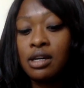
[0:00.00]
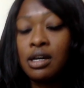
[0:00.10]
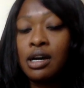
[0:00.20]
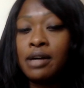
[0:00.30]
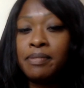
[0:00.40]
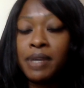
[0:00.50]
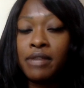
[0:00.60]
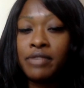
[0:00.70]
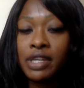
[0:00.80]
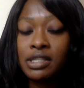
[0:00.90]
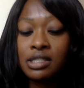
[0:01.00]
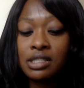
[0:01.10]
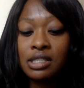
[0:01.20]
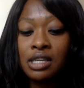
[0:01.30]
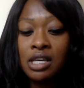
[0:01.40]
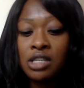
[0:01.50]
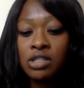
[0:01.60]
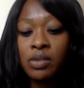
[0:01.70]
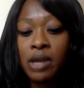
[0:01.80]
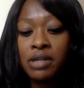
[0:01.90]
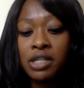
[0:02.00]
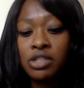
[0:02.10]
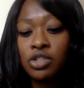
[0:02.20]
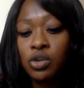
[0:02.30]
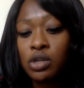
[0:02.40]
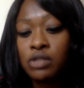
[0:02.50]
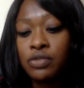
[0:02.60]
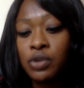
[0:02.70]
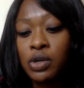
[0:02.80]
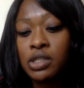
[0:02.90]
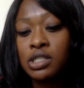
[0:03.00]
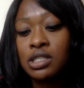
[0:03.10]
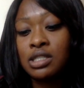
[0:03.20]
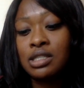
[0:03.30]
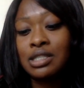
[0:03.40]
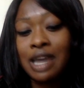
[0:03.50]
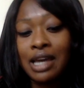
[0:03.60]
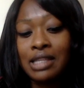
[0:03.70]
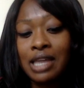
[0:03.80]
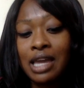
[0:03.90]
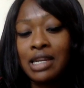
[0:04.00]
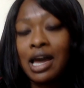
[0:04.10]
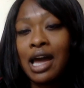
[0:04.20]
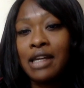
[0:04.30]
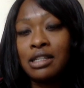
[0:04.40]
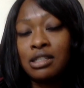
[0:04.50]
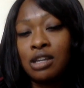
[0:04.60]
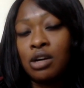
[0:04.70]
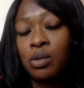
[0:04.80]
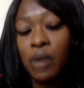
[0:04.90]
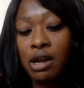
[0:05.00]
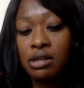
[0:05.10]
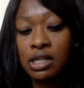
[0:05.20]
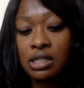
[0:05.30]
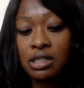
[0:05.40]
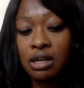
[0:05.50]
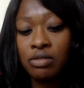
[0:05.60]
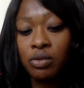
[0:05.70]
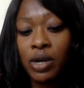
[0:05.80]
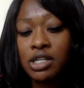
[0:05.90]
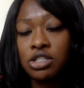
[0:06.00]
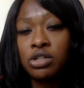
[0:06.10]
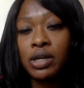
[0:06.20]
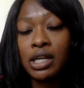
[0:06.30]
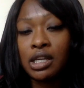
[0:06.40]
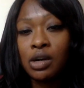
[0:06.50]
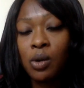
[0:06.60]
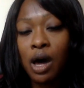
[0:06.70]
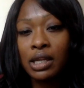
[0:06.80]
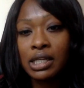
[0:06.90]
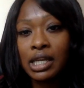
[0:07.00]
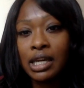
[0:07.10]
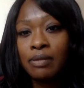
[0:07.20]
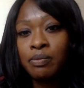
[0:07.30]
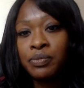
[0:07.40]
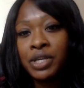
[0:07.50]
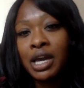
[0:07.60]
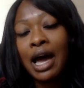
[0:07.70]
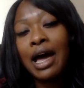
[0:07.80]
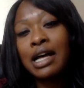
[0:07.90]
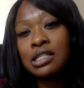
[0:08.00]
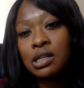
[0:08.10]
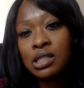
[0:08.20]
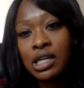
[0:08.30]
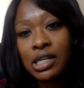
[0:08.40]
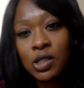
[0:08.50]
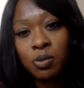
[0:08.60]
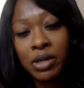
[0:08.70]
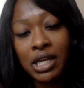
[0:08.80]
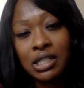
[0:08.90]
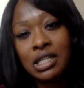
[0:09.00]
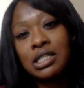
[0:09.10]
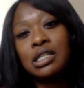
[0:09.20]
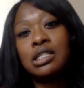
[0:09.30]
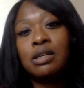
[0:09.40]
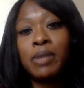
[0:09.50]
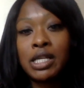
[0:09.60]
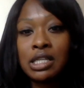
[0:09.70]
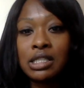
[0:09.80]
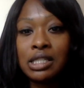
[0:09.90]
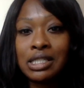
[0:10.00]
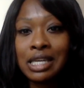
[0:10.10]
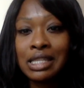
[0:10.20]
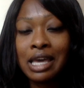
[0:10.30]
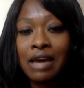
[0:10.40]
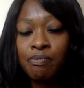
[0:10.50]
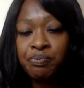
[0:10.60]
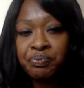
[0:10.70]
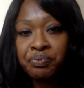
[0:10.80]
events surrounding George Floyd's death and heightened awareness of racial inequality. I asked her to explain this, and she basically said that,